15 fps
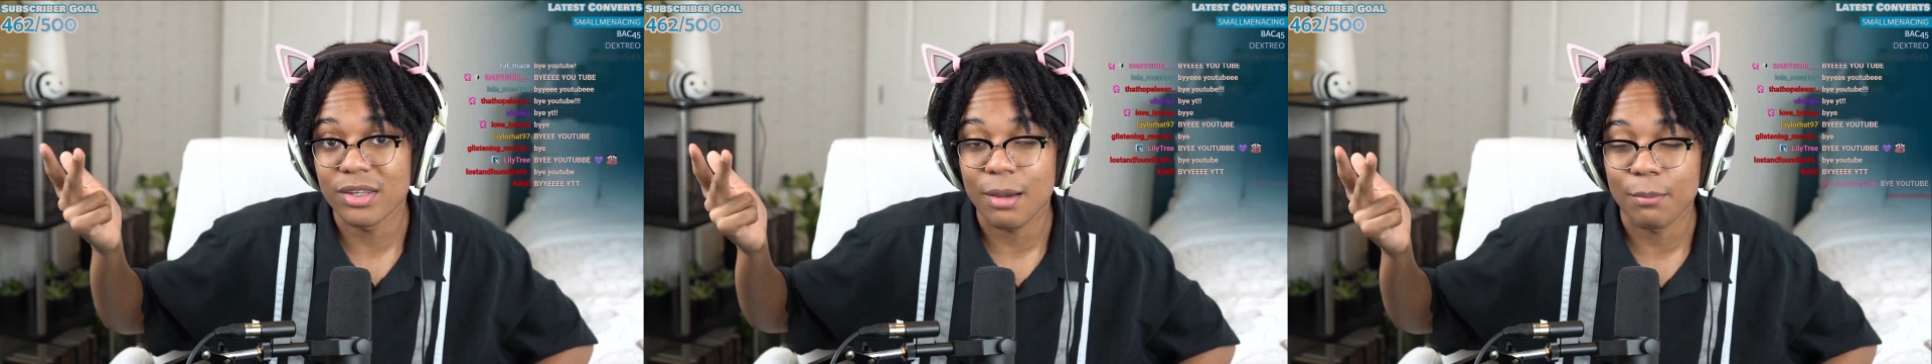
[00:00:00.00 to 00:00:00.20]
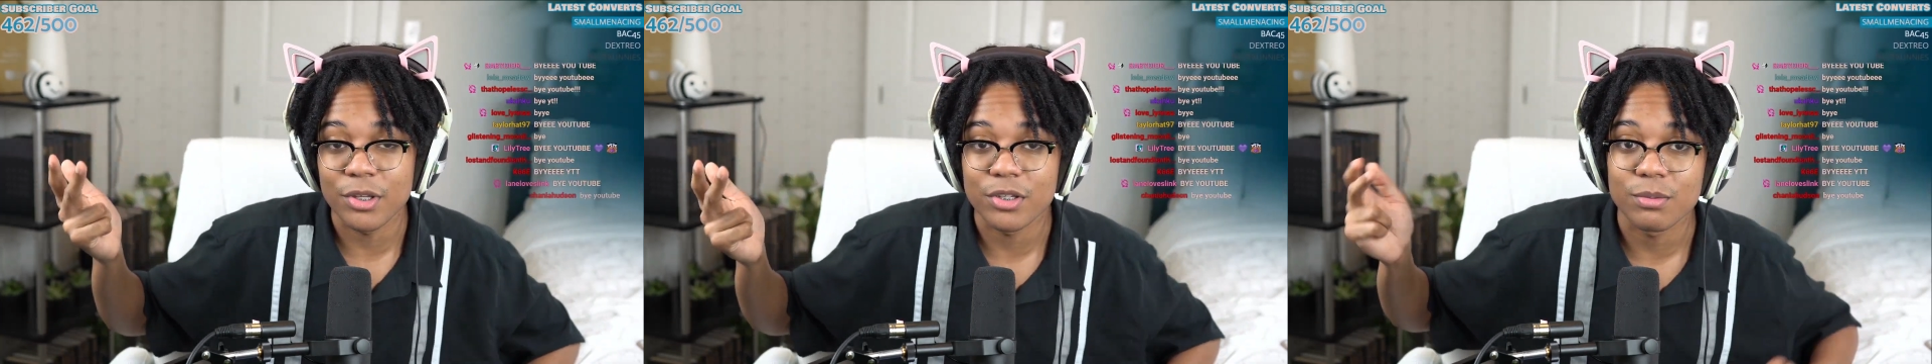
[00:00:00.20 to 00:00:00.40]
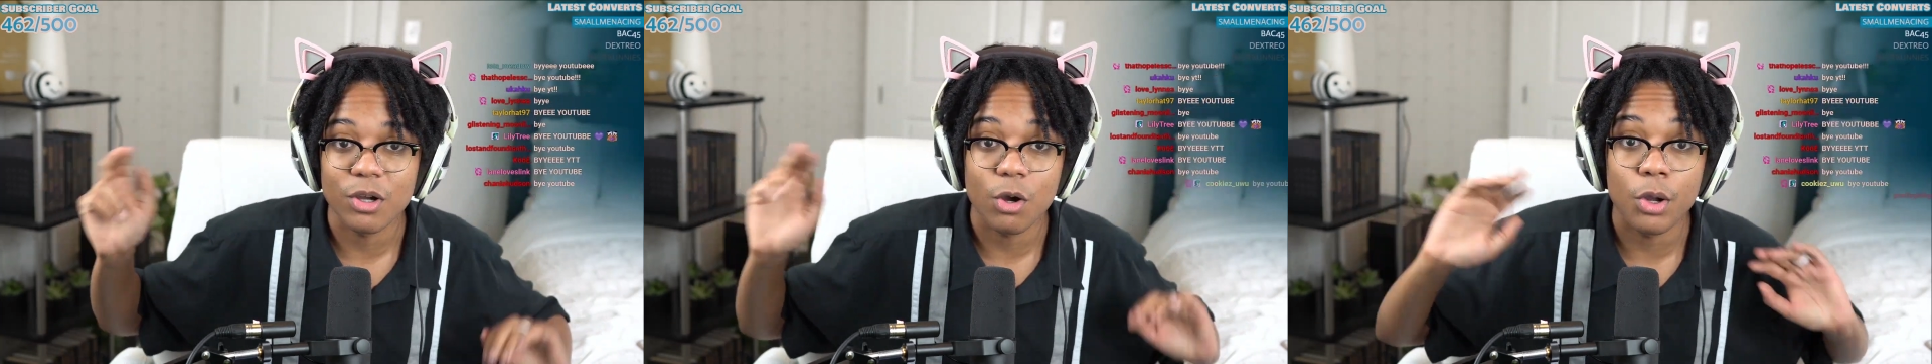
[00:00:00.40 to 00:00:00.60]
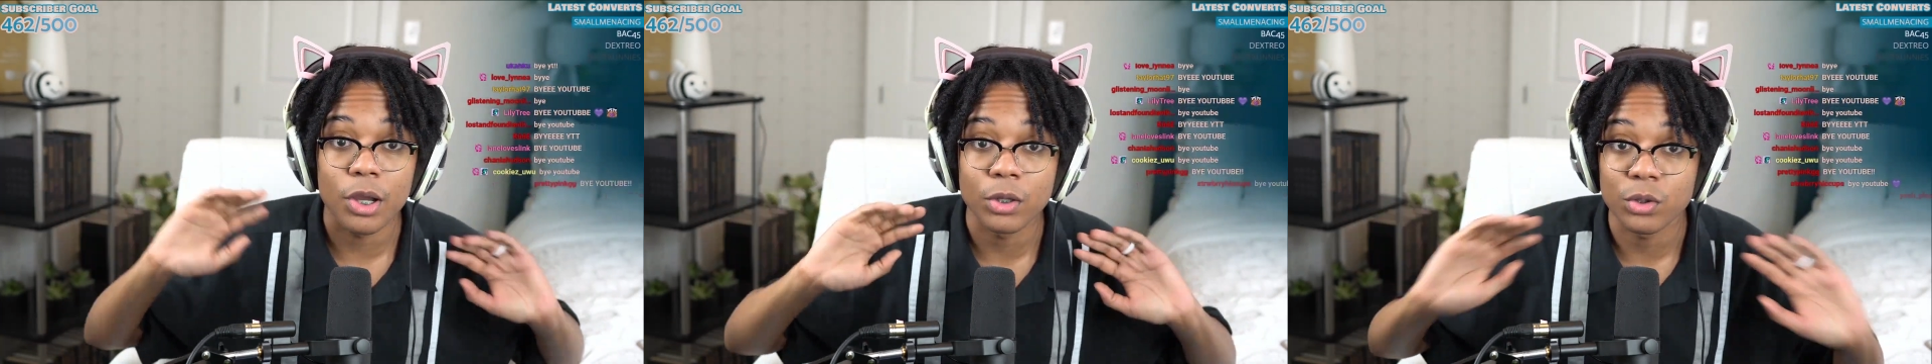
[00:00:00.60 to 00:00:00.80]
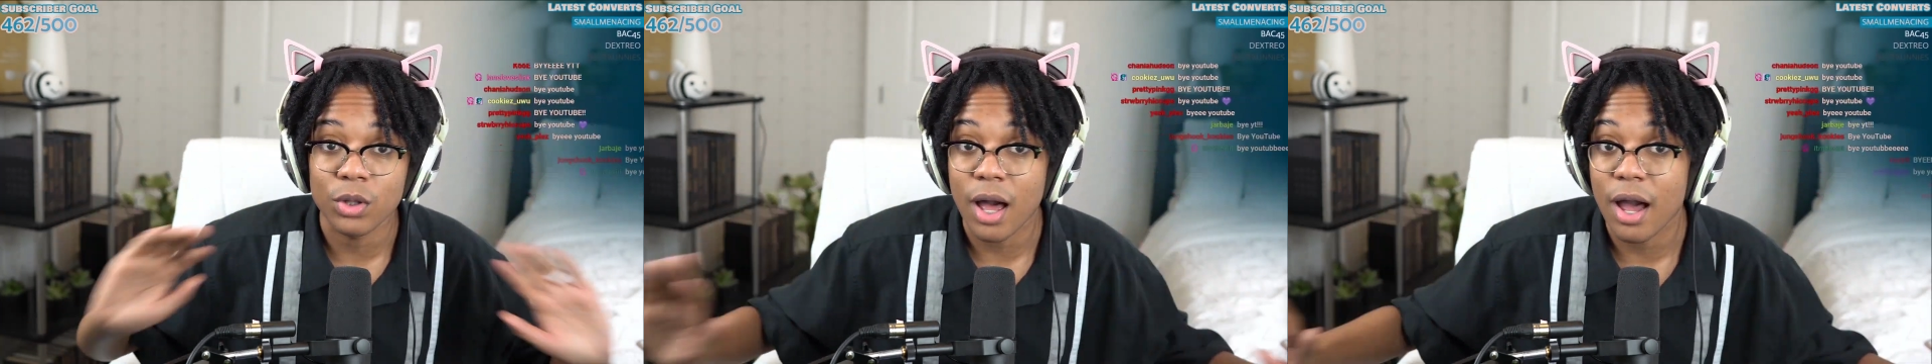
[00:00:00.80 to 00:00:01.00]
that means I'm
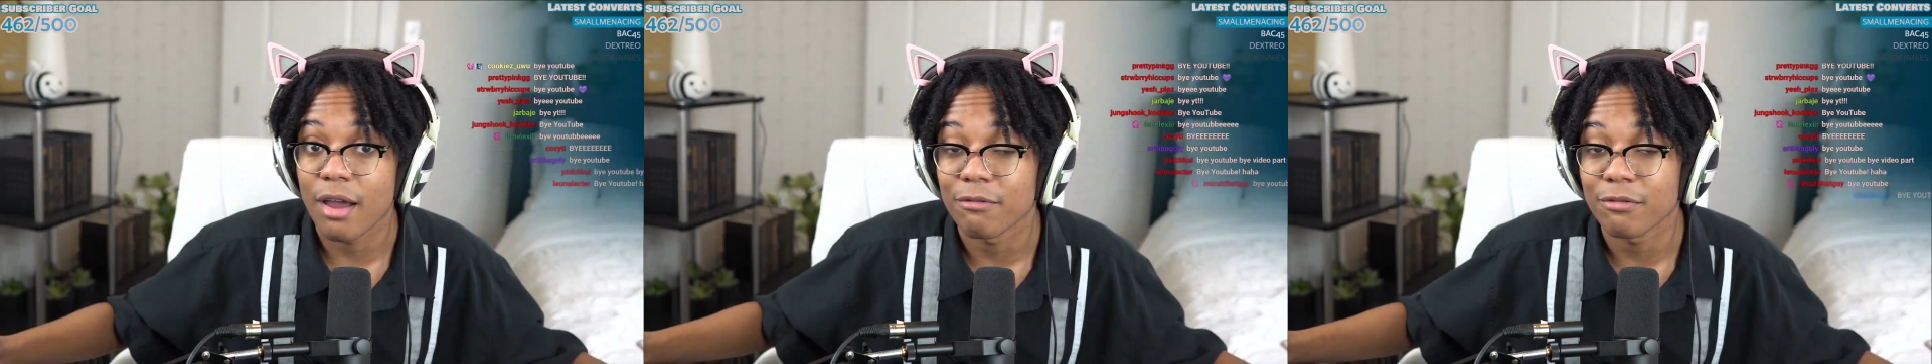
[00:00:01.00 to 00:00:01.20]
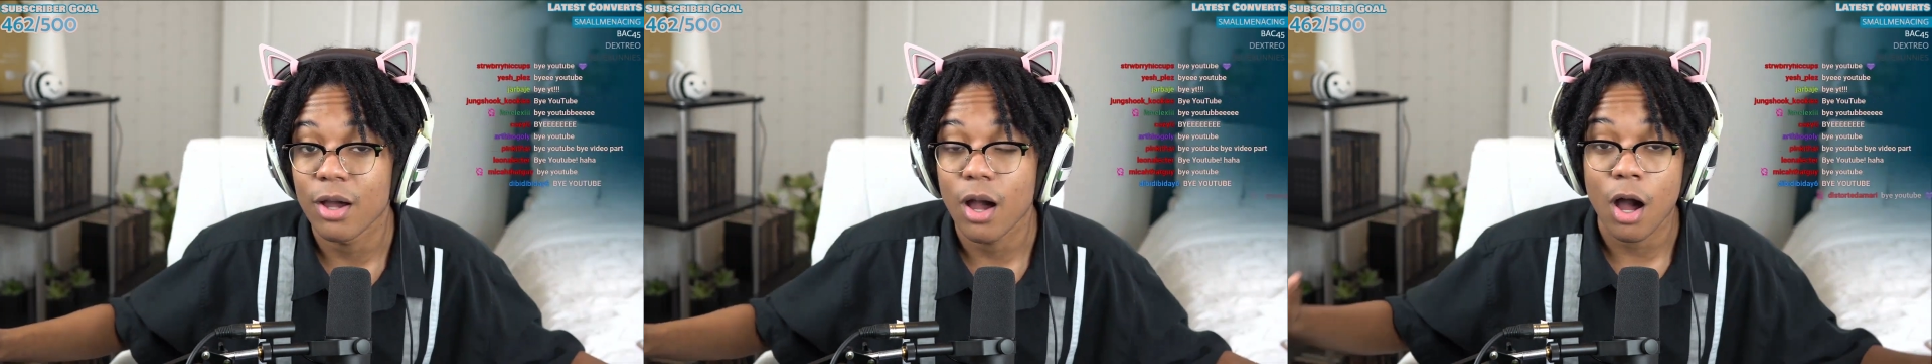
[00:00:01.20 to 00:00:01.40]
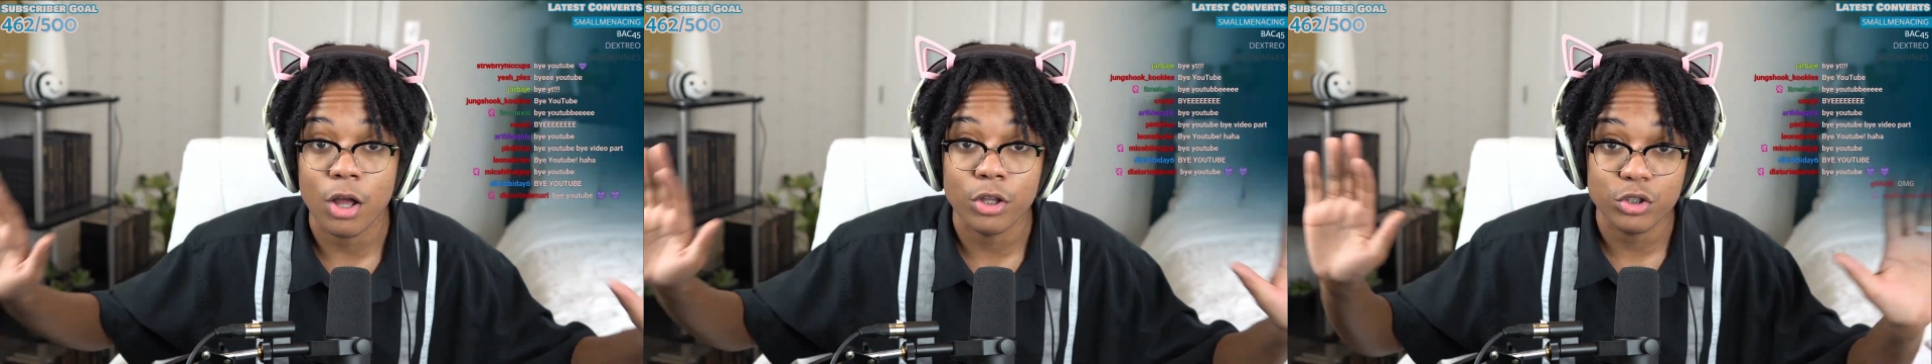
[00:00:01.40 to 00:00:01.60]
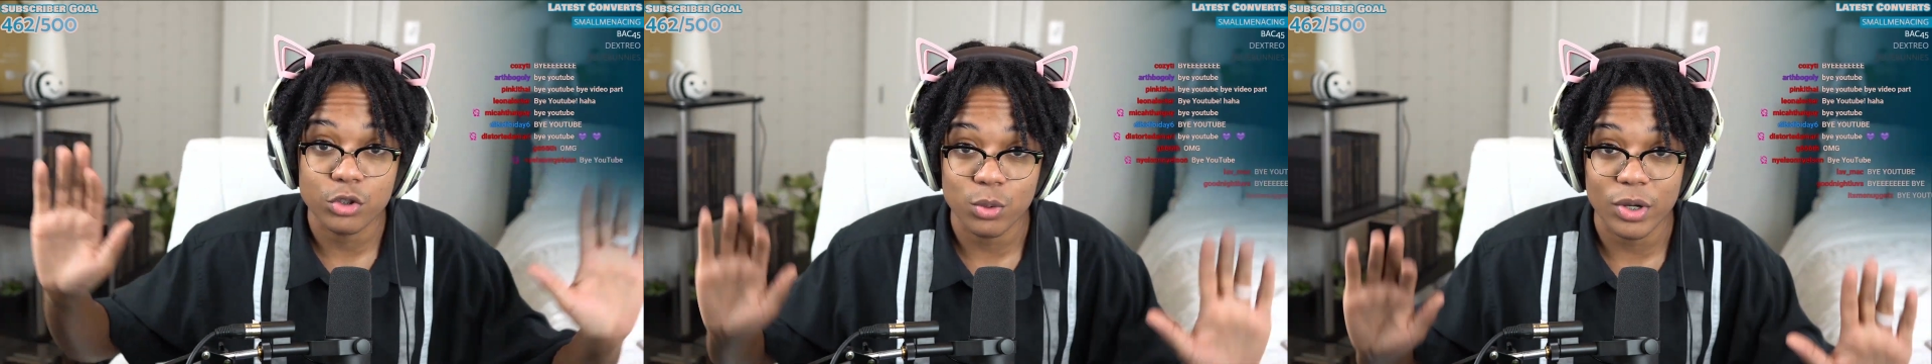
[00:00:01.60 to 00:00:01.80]
going live on